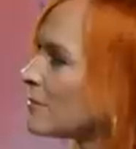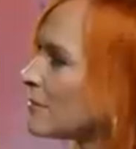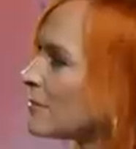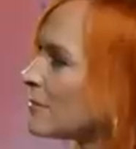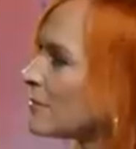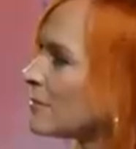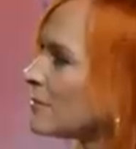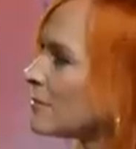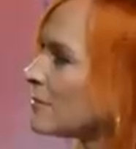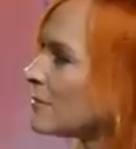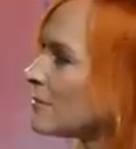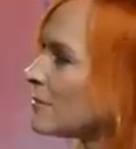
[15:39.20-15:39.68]

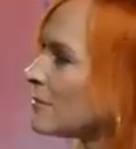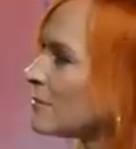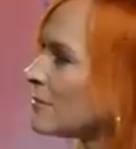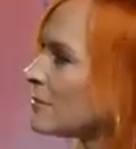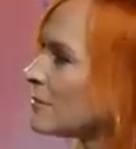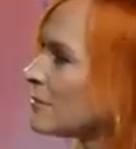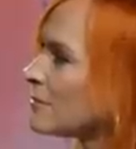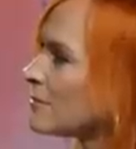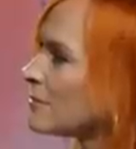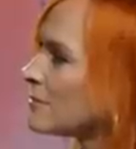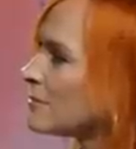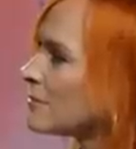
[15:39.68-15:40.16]

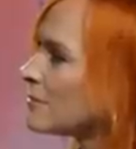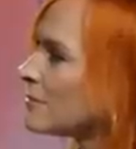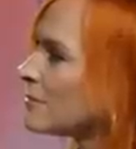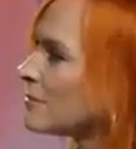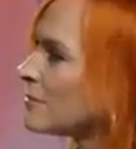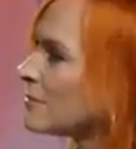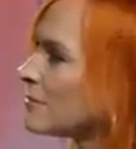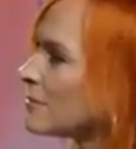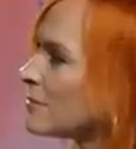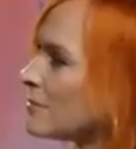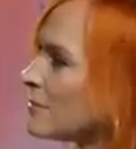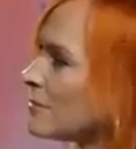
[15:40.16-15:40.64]

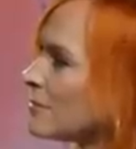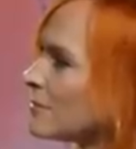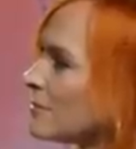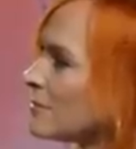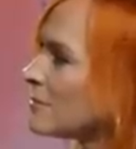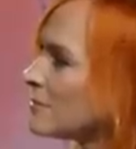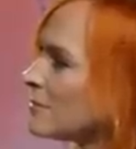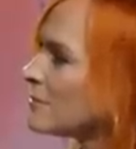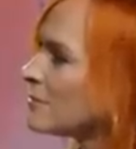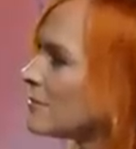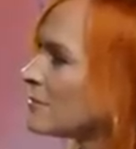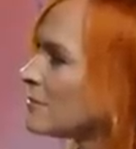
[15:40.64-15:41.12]

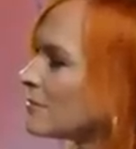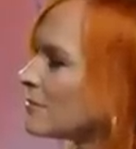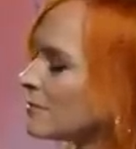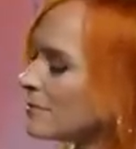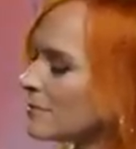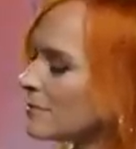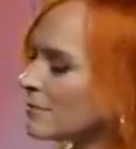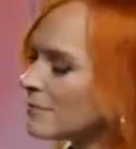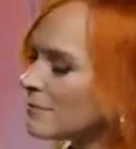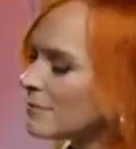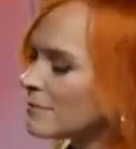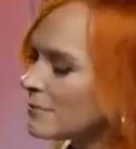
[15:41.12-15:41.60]

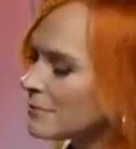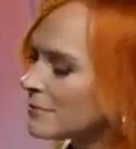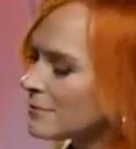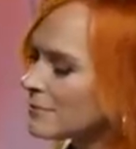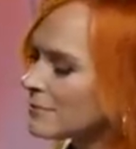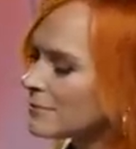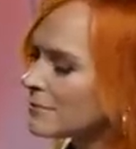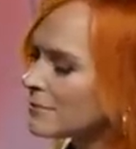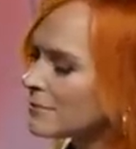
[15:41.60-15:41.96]
This person isn't speaking.